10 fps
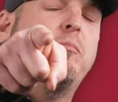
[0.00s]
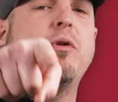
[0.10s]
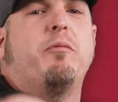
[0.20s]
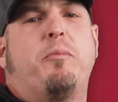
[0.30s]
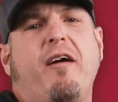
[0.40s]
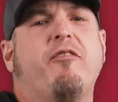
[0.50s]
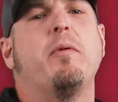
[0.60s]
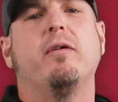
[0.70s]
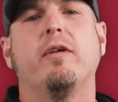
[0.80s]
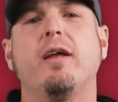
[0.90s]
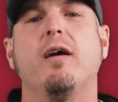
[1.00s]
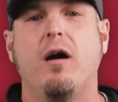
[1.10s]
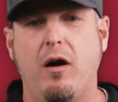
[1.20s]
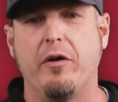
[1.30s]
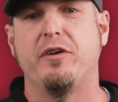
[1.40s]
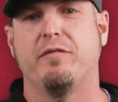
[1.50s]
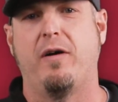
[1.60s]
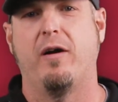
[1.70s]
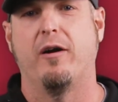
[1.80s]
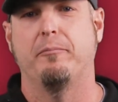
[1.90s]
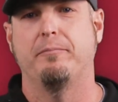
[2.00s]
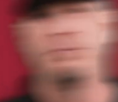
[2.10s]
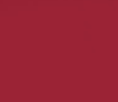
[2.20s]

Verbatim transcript: improve profitability on your farm.